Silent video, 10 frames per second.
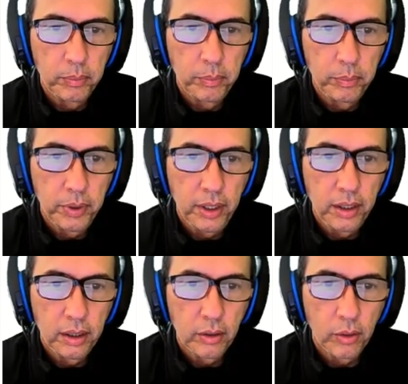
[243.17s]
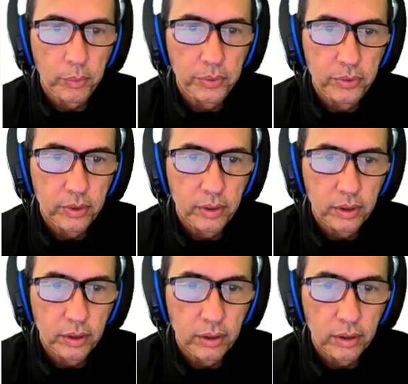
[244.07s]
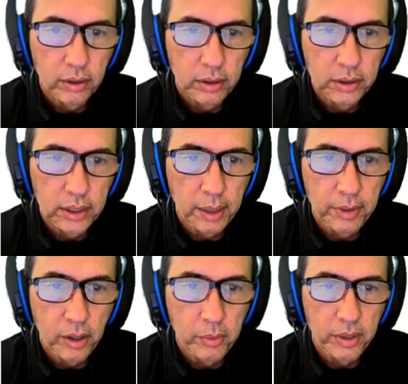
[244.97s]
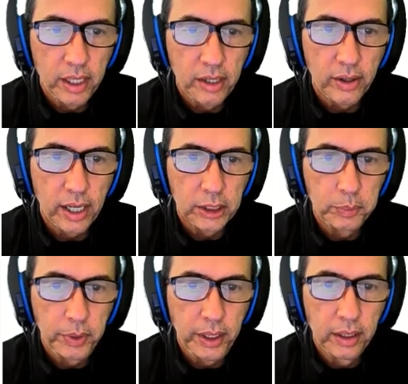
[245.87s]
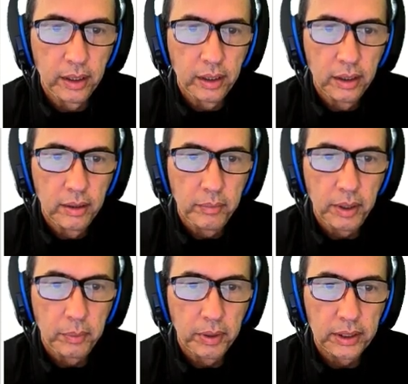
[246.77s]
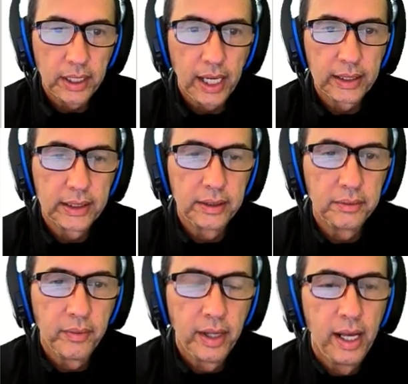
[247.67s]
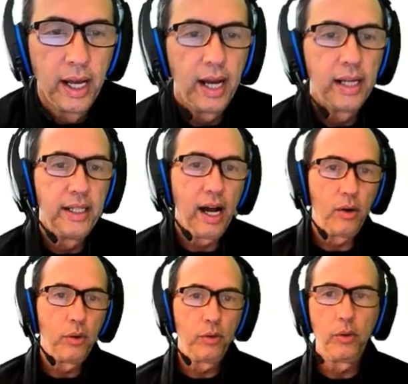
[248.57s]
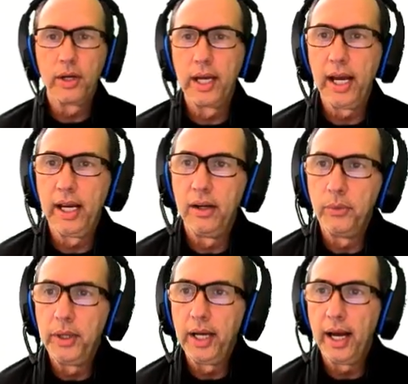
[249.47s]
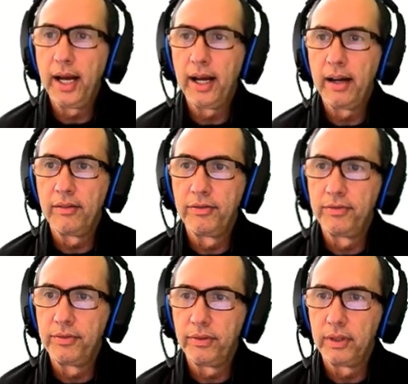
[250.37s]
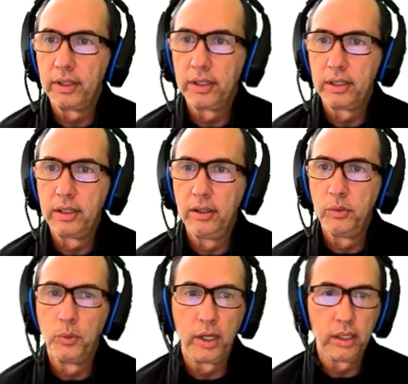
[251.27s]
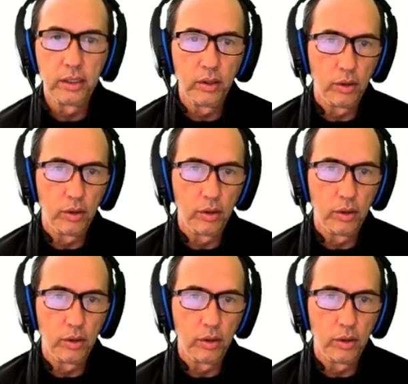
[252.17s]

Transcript: P, same denominator SP, P plus S. And now, okay, we have the